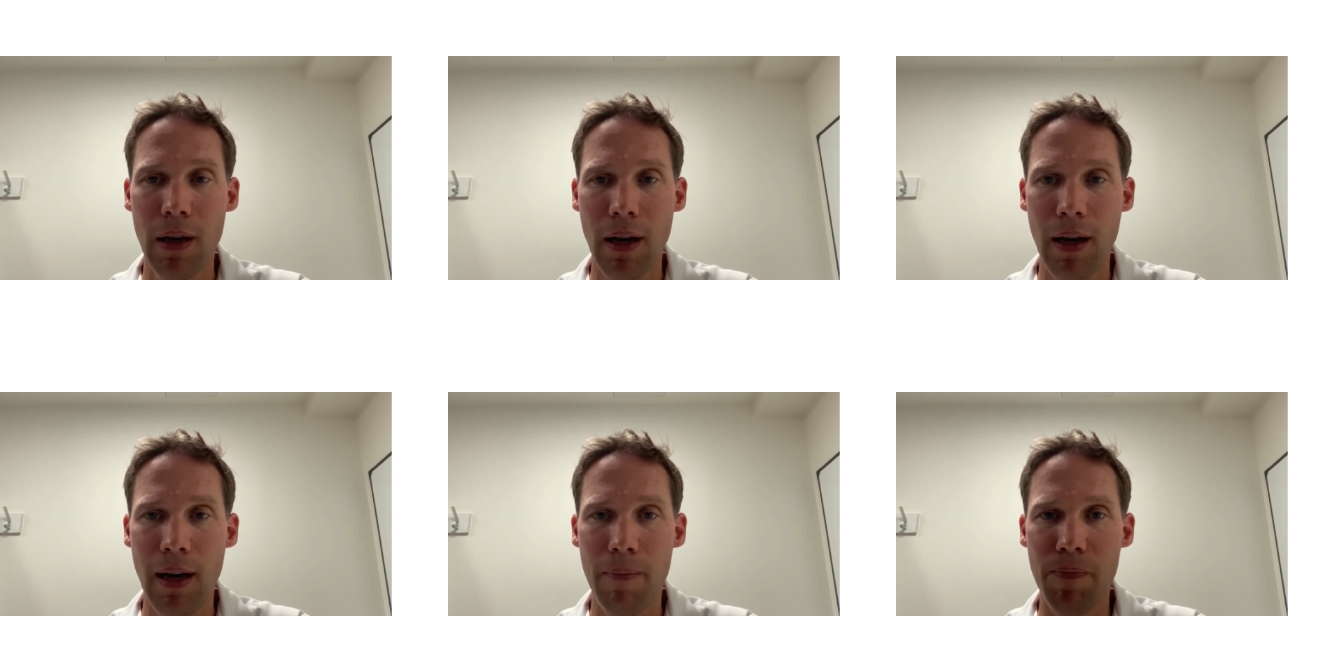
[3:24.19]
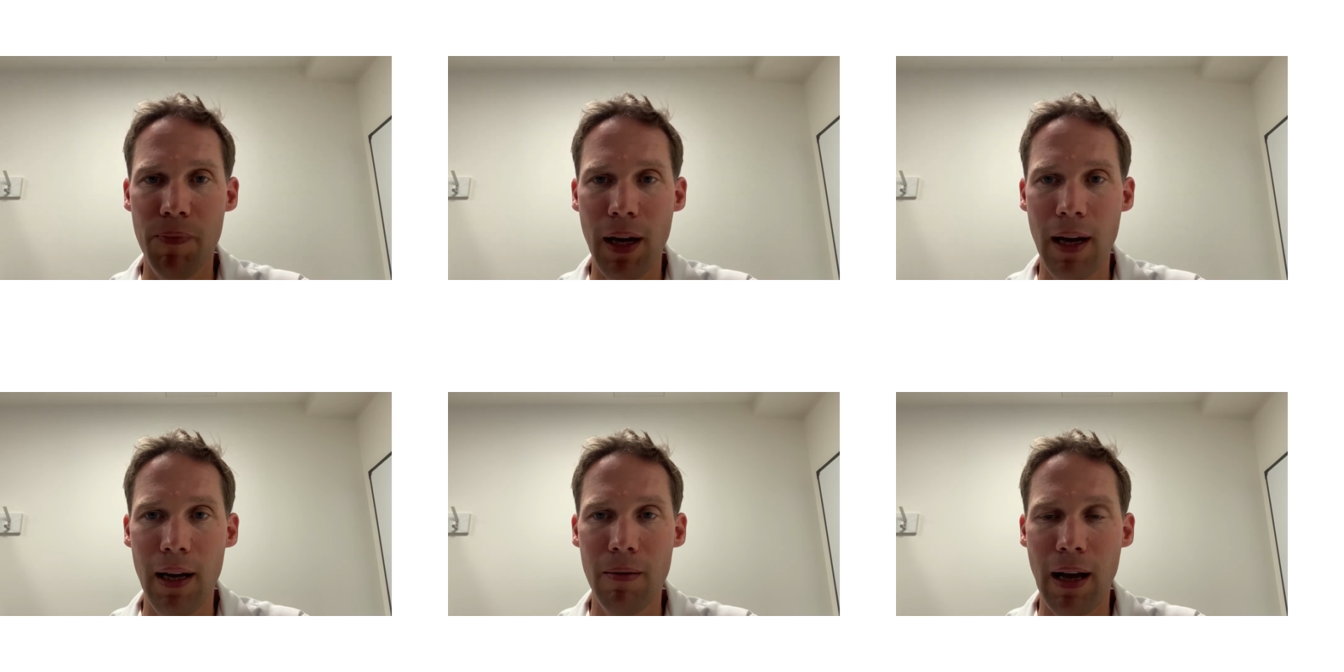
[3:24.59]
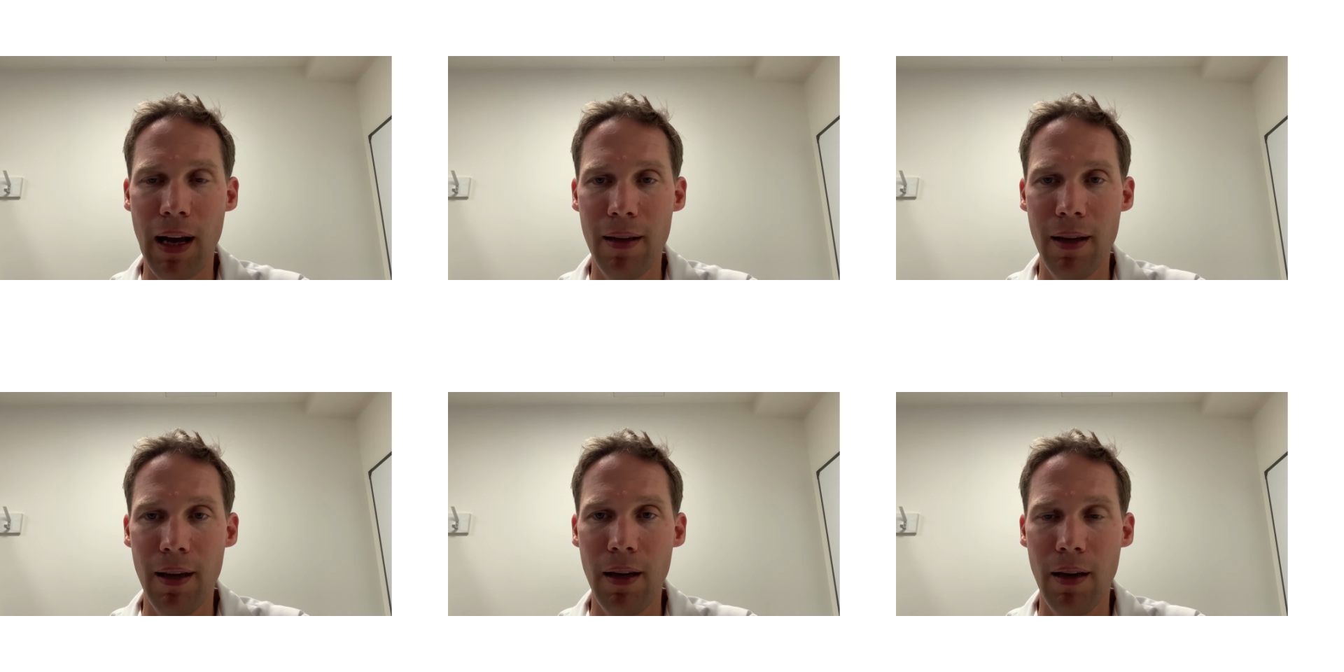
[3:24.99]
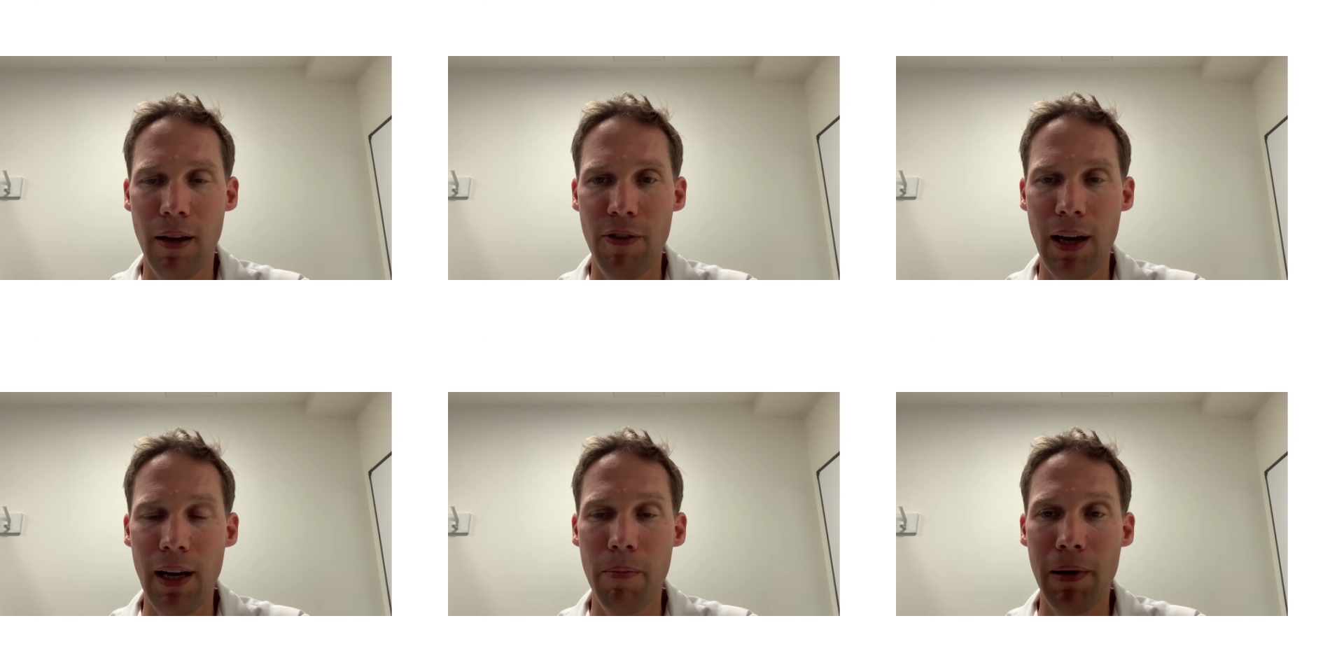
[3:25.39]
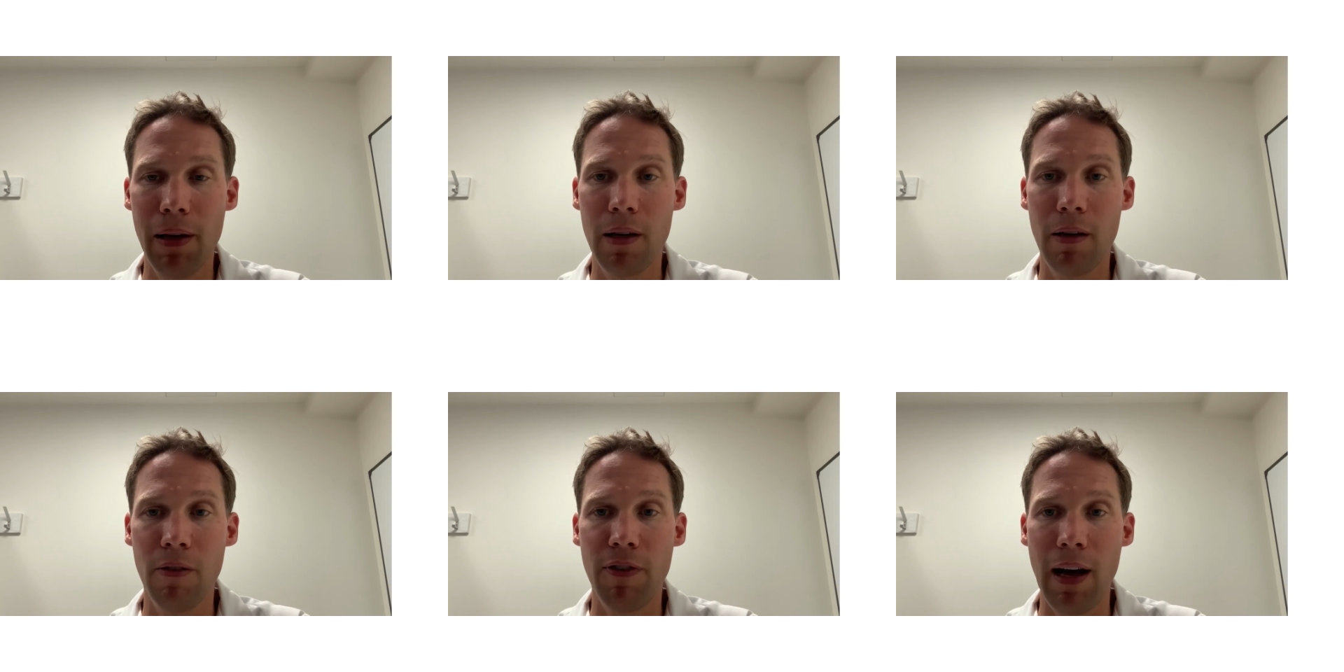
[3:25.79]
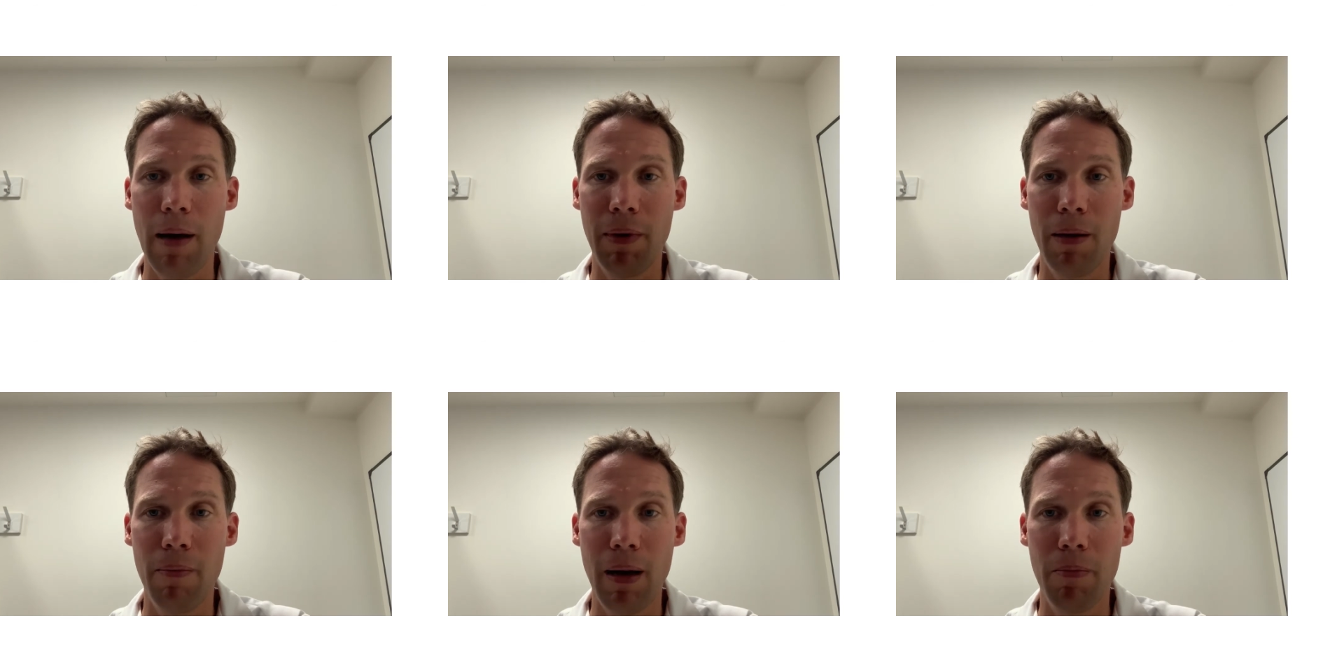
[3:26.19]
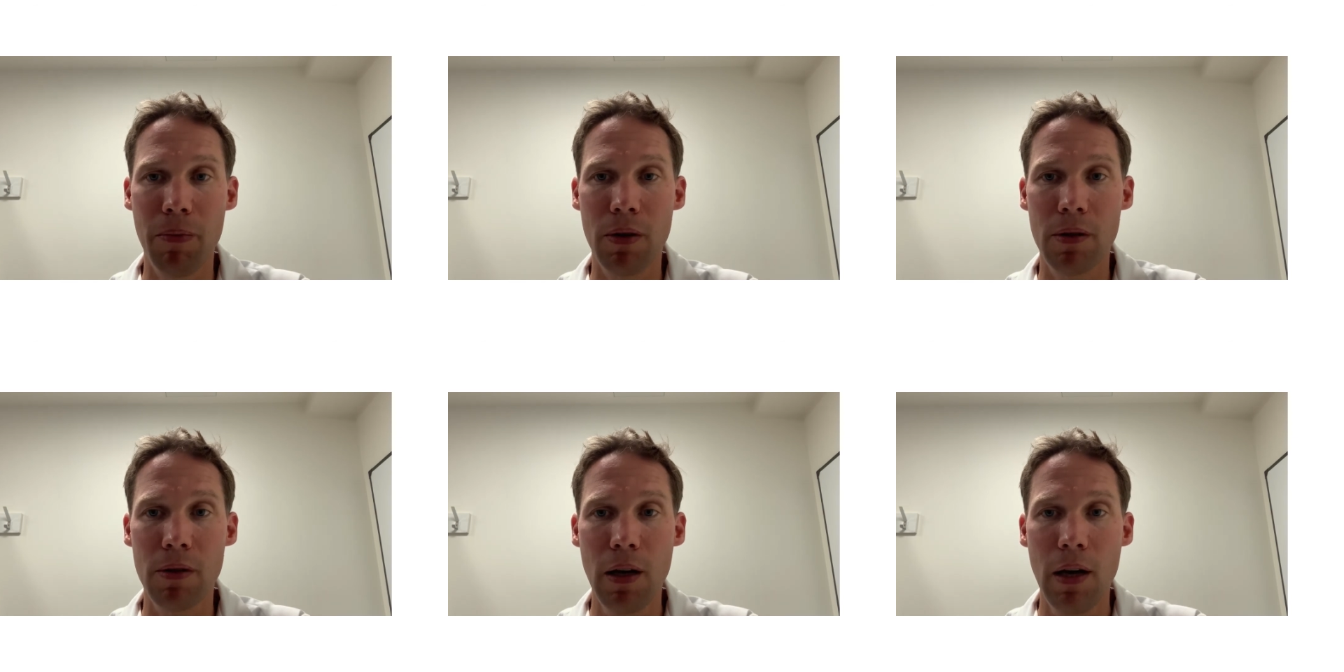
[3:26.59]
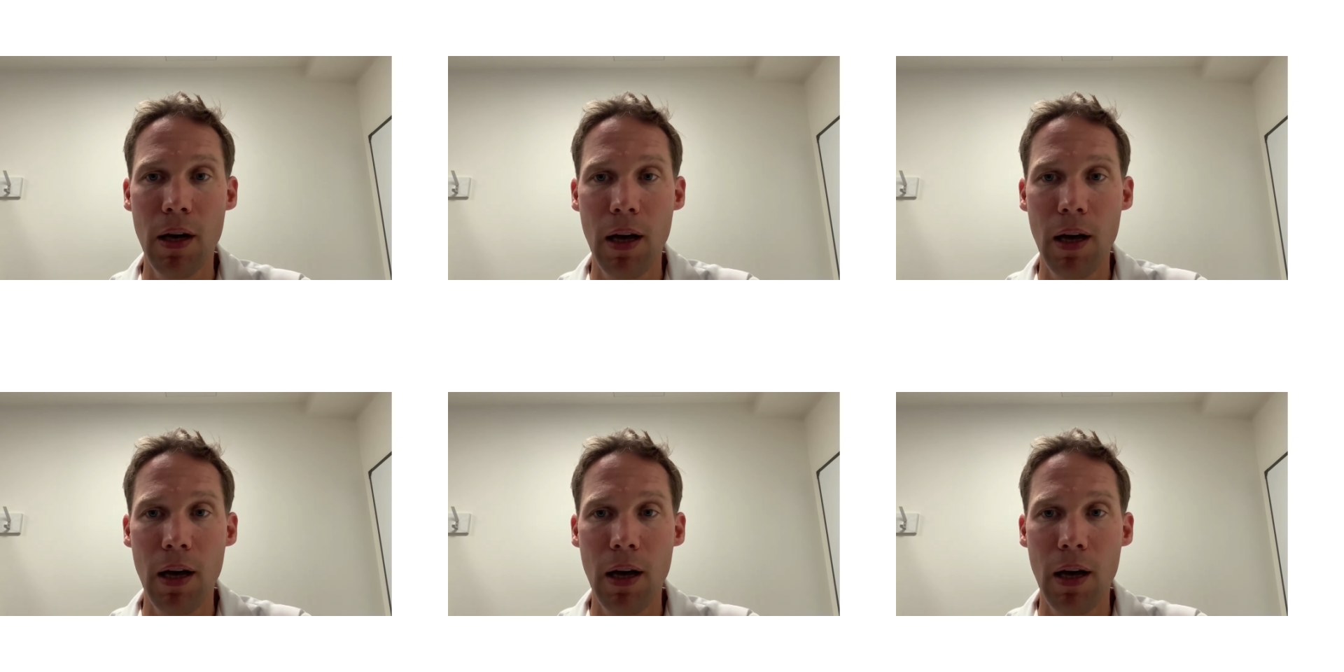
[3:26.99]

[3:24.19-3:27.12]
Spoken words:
and the availability of family members